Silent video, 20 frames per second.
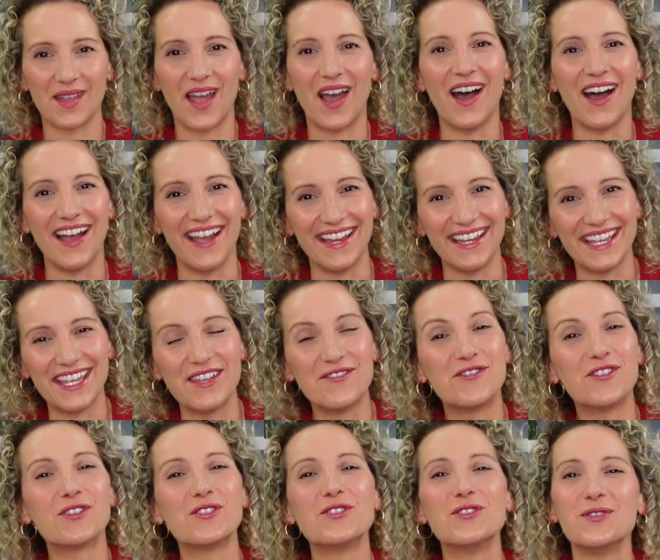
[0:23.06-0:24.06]
Hi, if
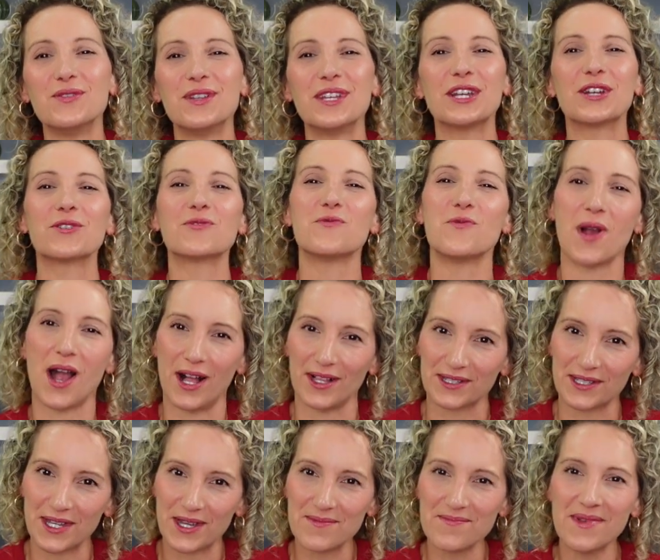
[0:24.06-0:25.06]
you're new here,
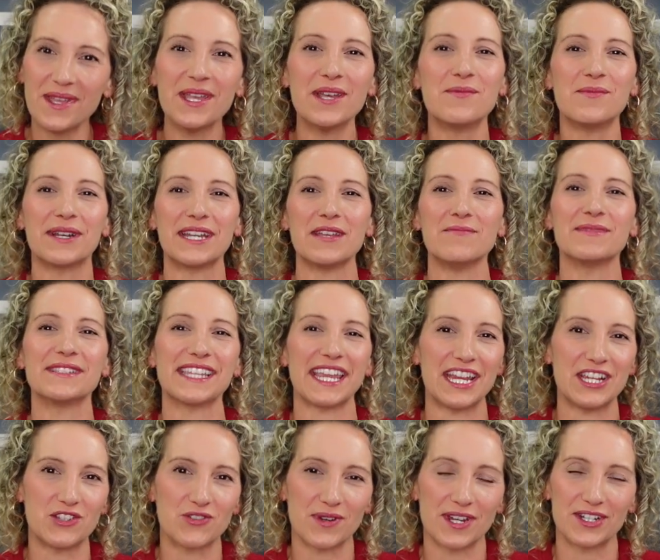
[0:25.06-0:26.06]
welcome. My name is
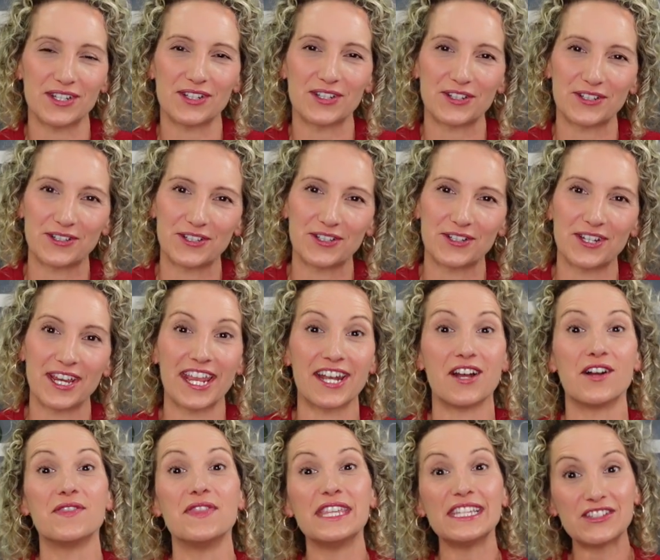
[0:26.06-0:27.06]
Adriana Girdler, and
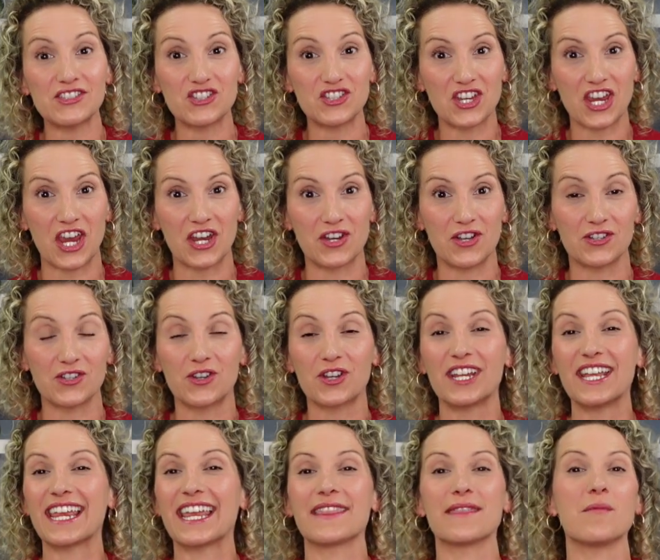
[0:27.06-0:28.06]
on this channel, you're going
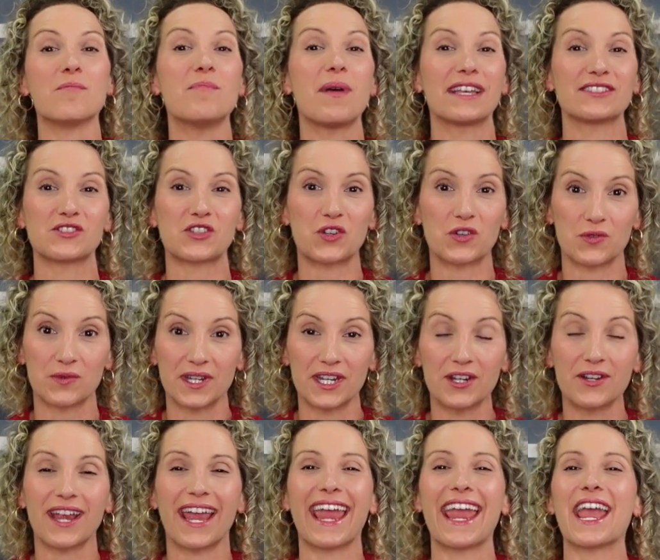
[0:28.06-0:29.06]
to get the best
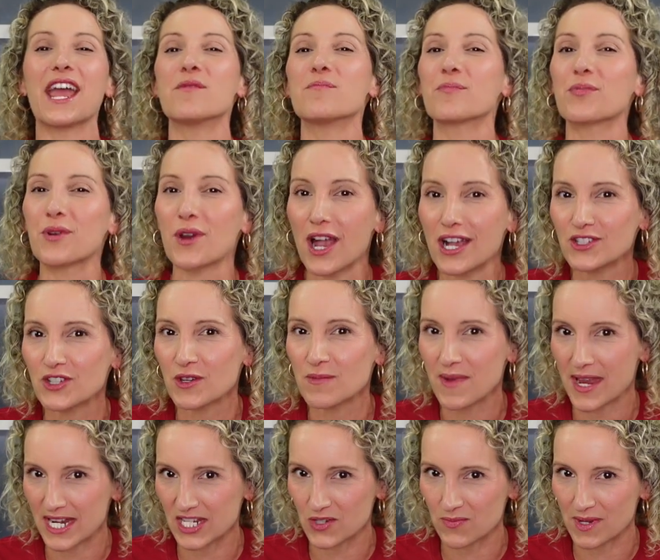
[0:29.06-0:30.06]
career and project
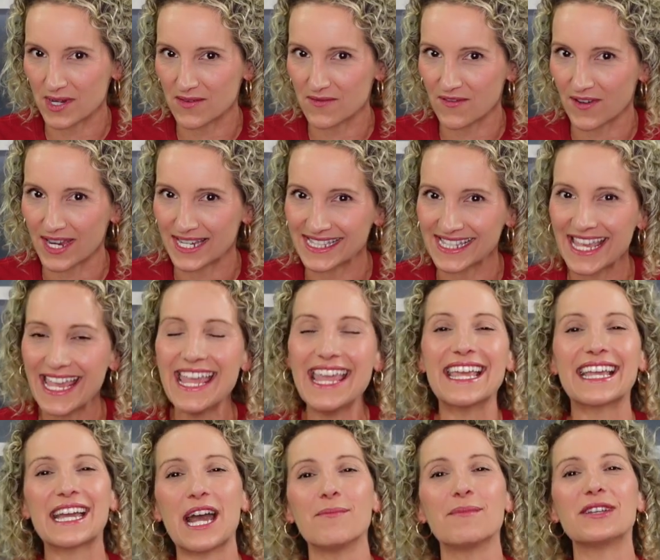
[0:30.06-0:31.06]
management advice
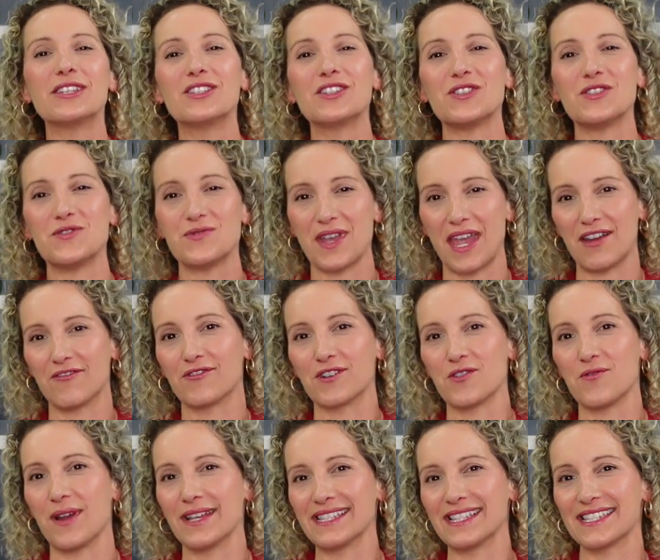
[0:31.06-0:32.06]
coming to you every
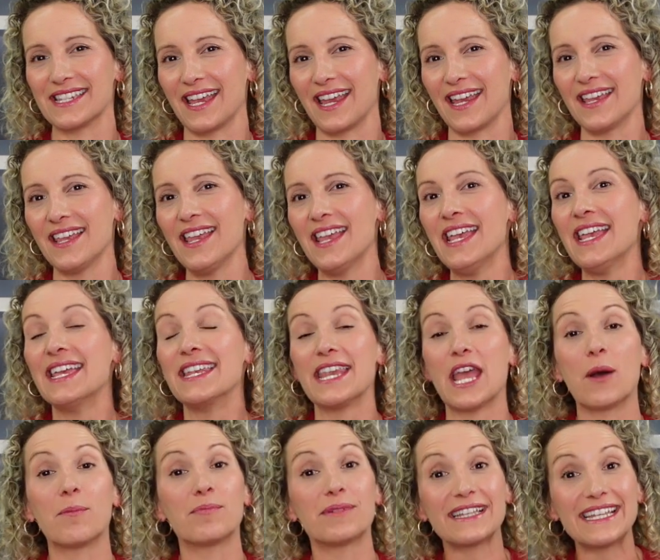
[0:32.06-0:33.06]
Wednesday.
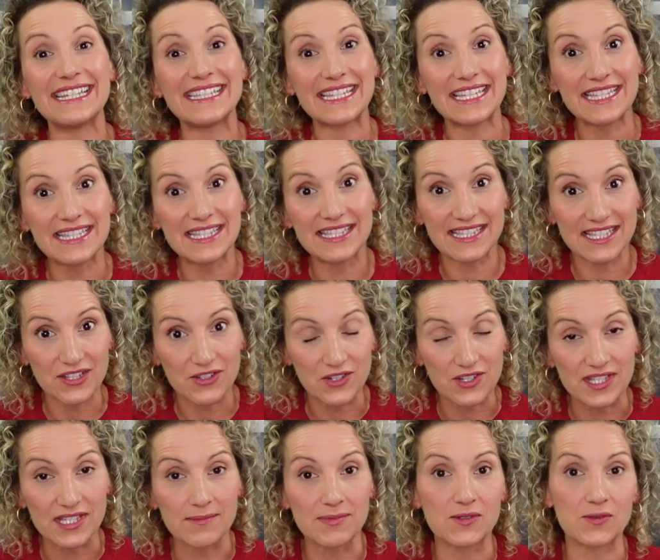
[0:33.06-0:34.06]
Now, please consider
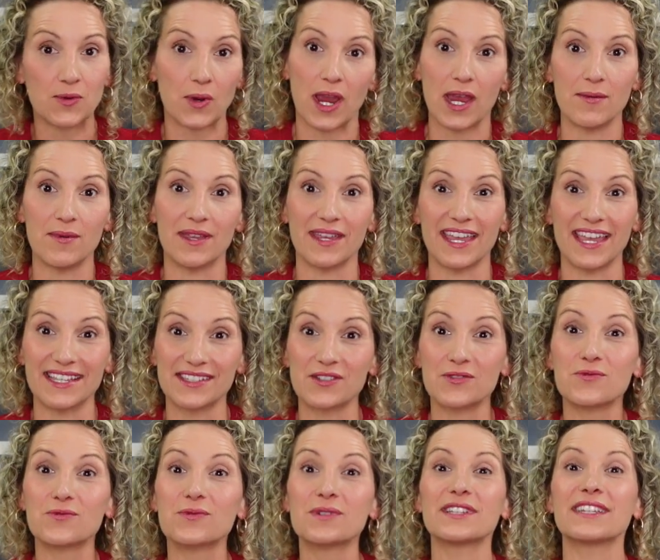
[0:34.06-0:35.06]
subscribing as it
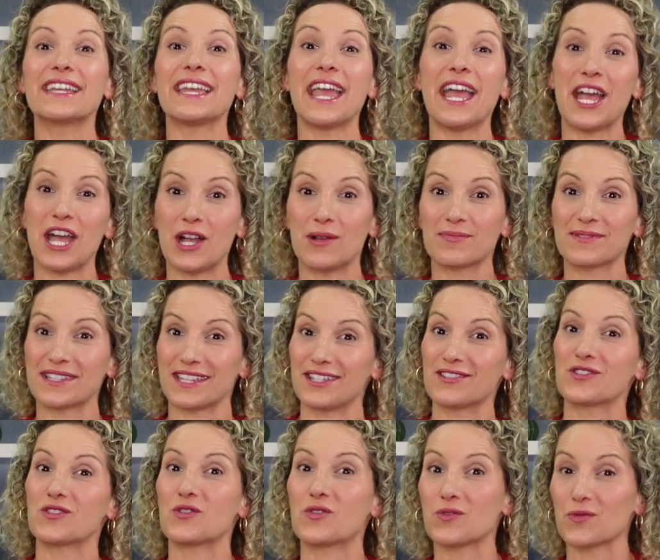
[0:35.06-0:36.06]
really helps
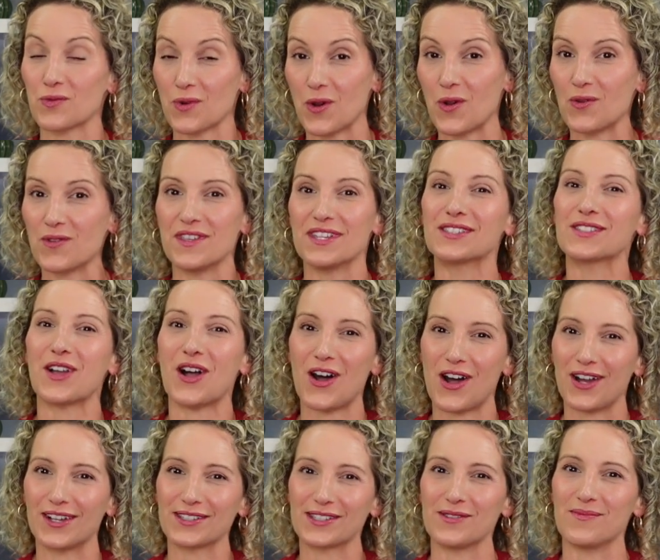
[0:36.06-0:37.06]
us grow this
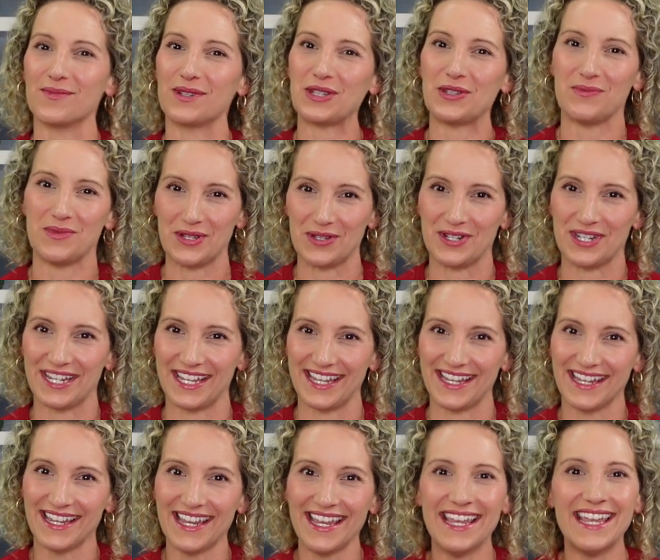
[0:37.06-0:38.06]
awesome community.
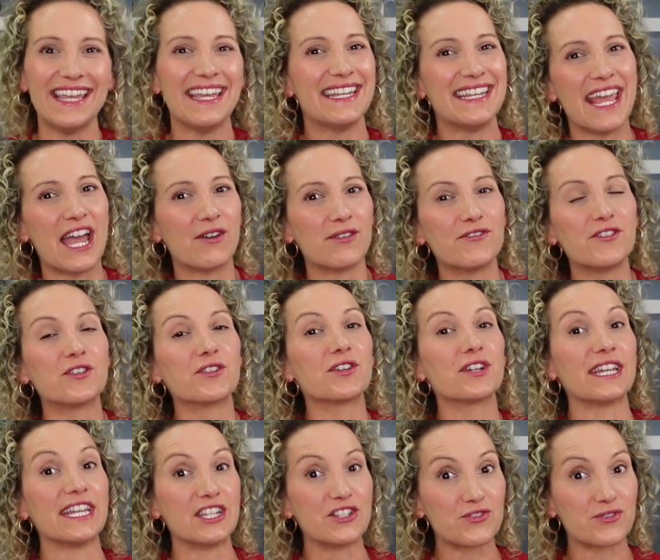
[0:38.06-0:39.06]
Now, if
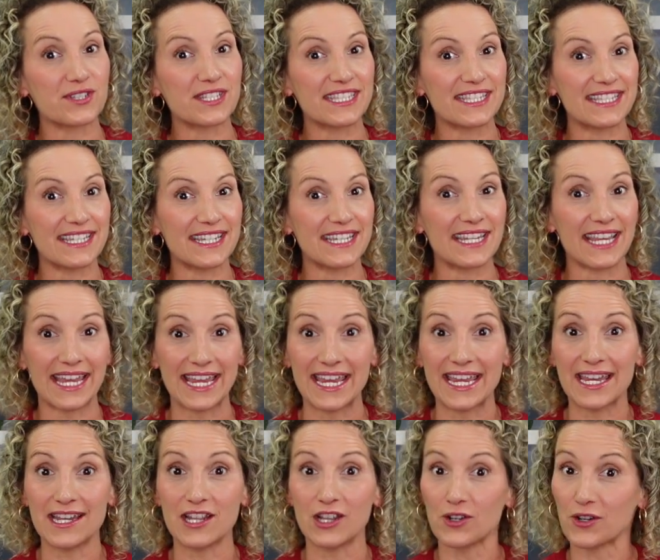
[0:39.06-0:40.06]
you're interested
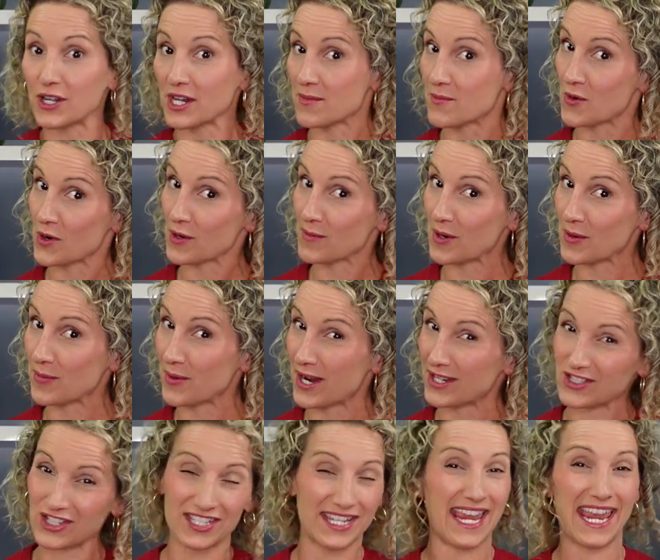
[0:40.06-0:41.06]
in learning more about
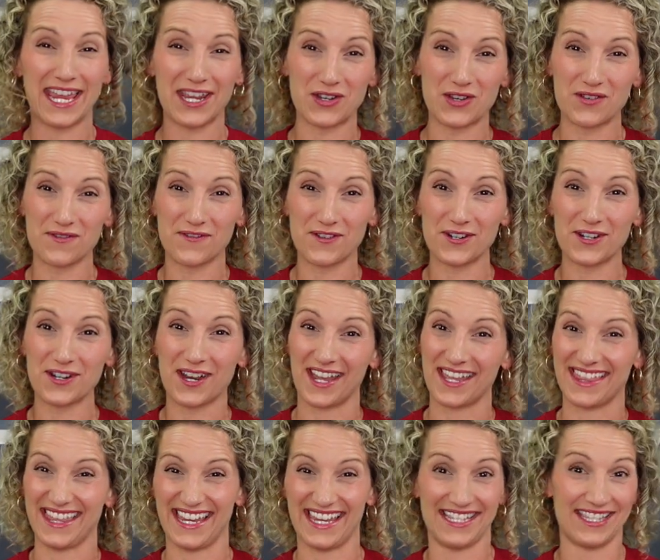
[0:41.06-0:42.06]
Project Handover, I
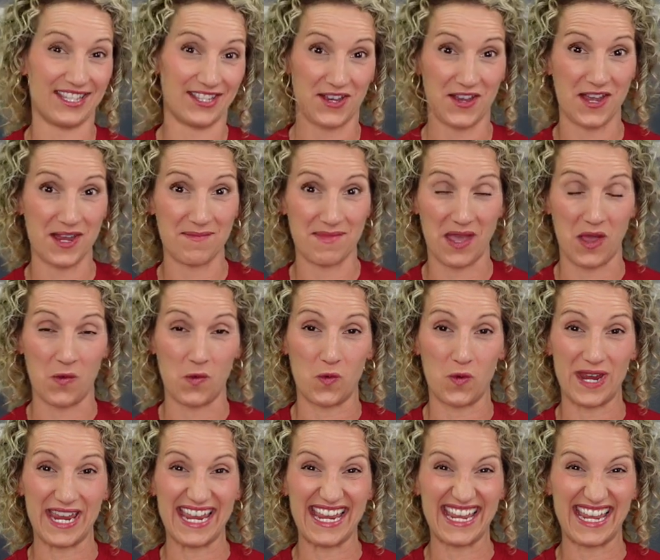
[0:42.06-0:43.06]
think it's time that
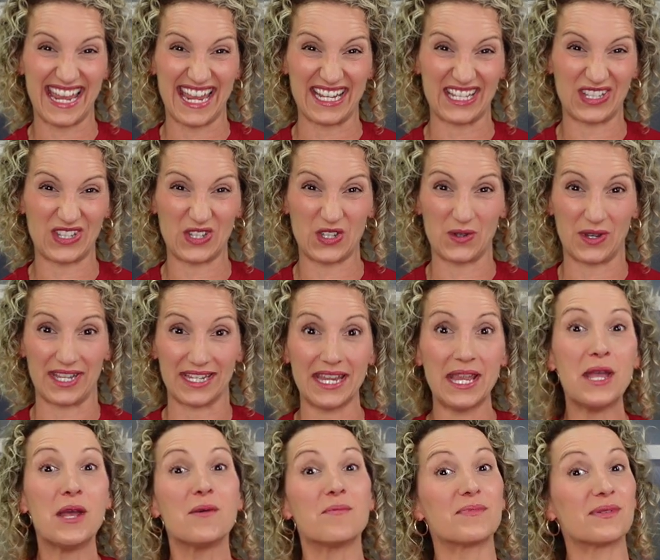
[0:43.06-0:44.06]
we get to it.
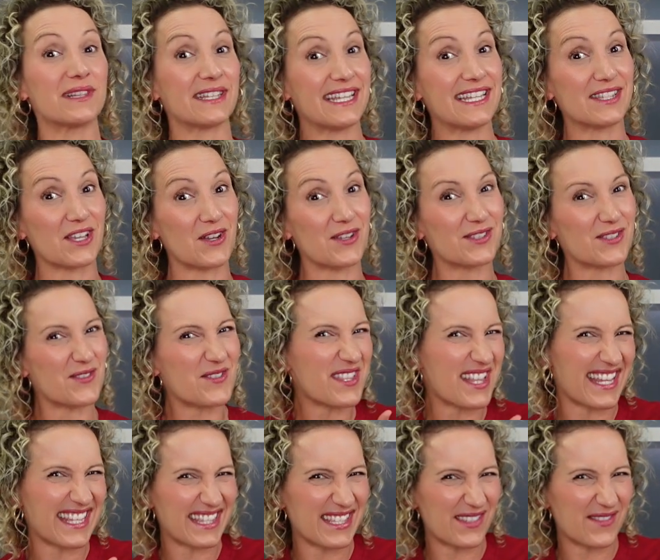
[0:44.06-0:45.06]
Please also
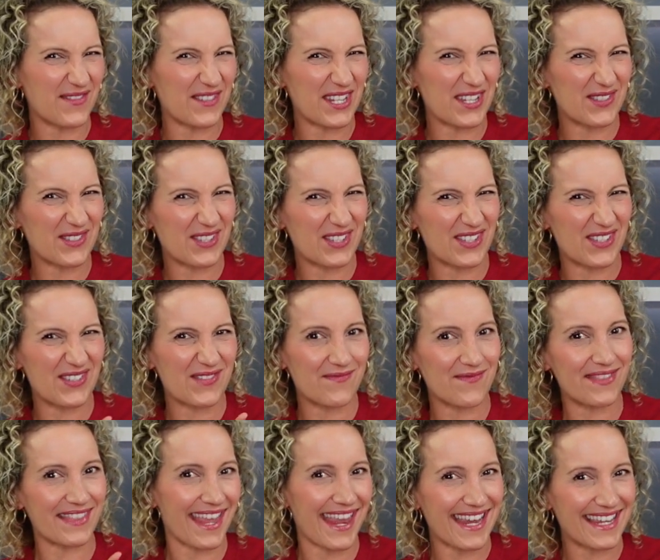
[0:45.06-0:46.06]
like this video too.
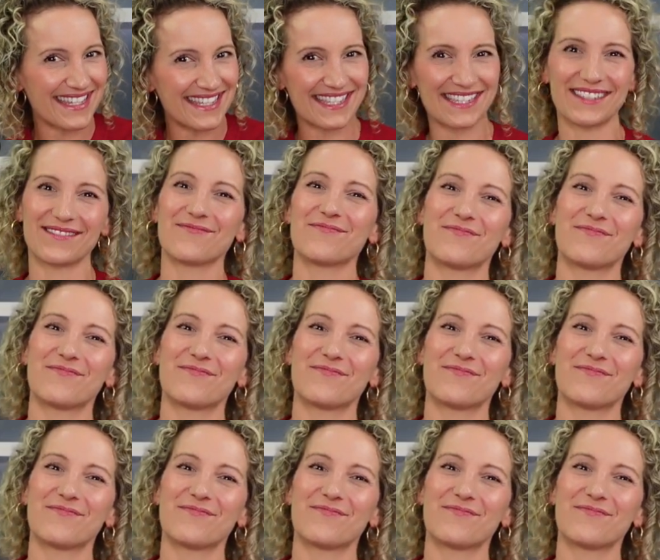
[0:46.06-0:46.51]
Thanks.